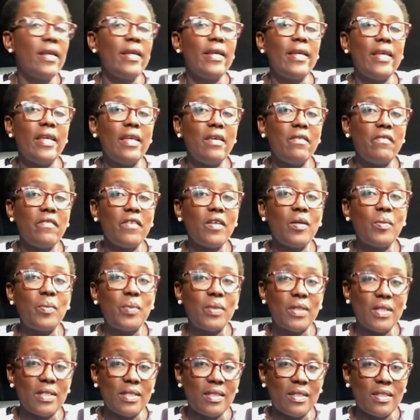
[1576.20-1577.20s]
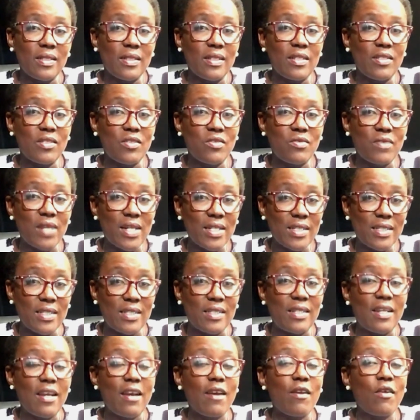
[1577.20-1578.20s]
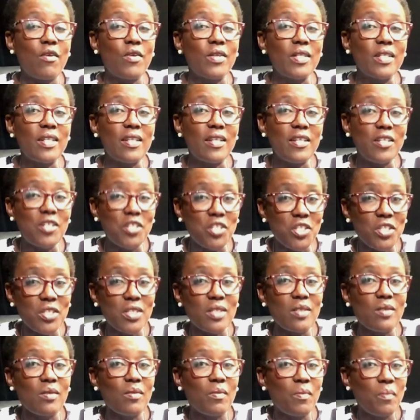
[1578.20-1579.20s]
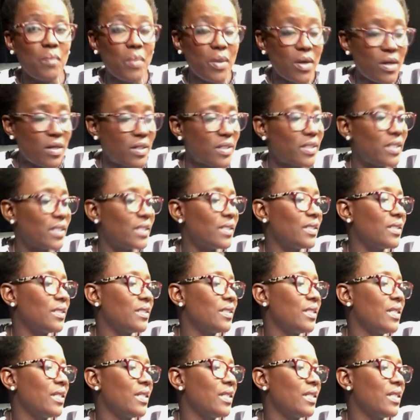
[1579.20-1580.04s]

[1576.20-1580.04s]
If a person is granted a conditional pardon,